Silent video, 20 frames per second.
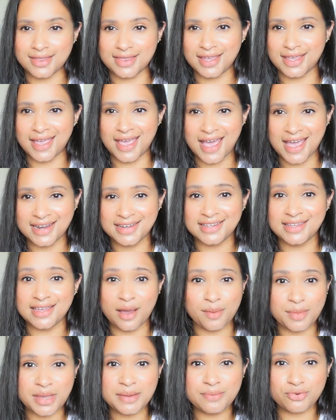and they had
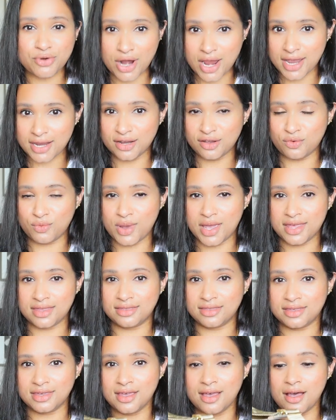yummy bread
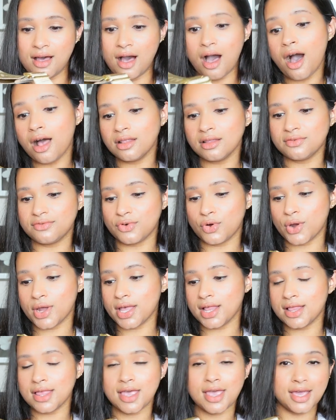with olive
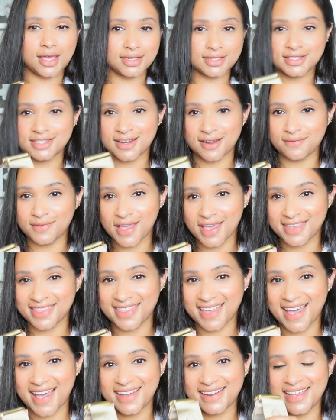oil and stuff like
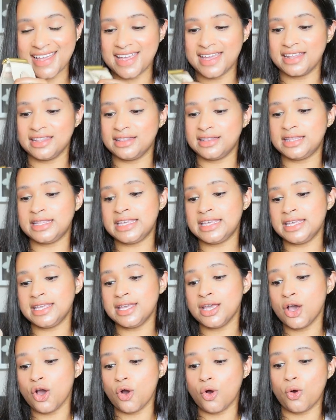that, and the